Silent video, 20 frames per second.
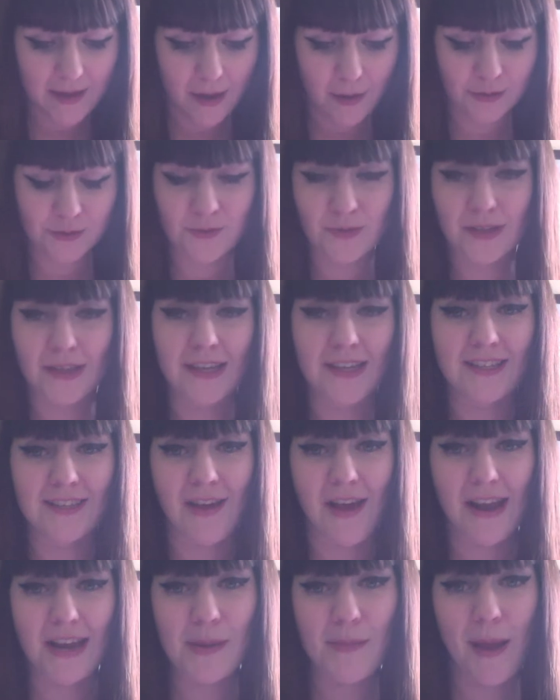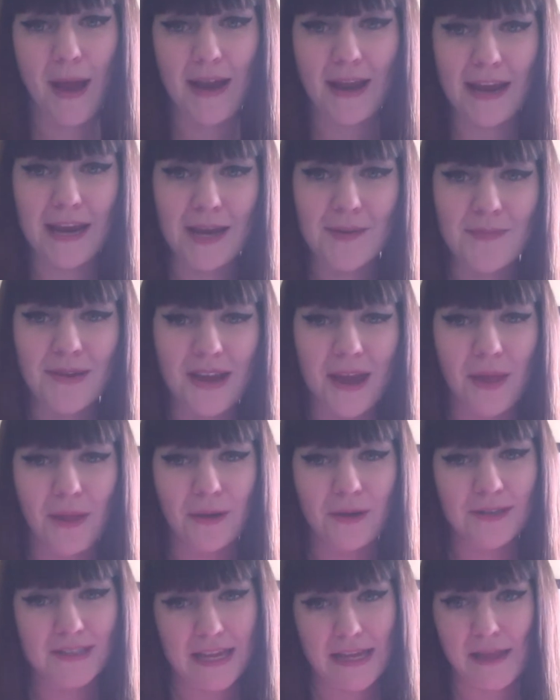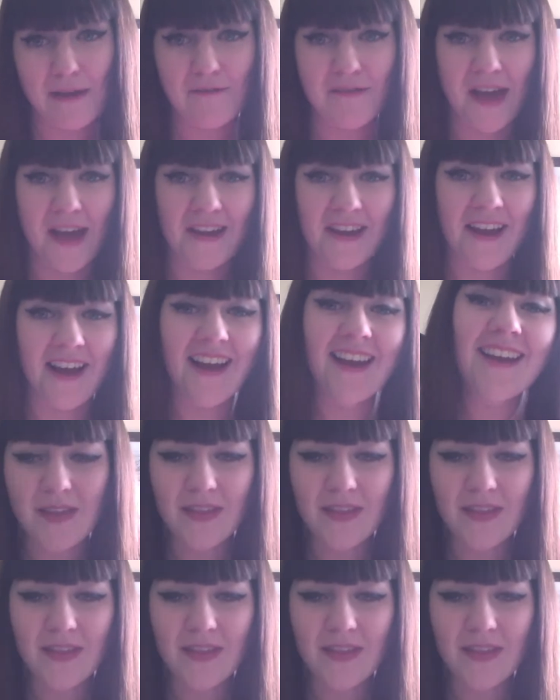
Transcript: I was really excited about Ian McKellen because I love that guy.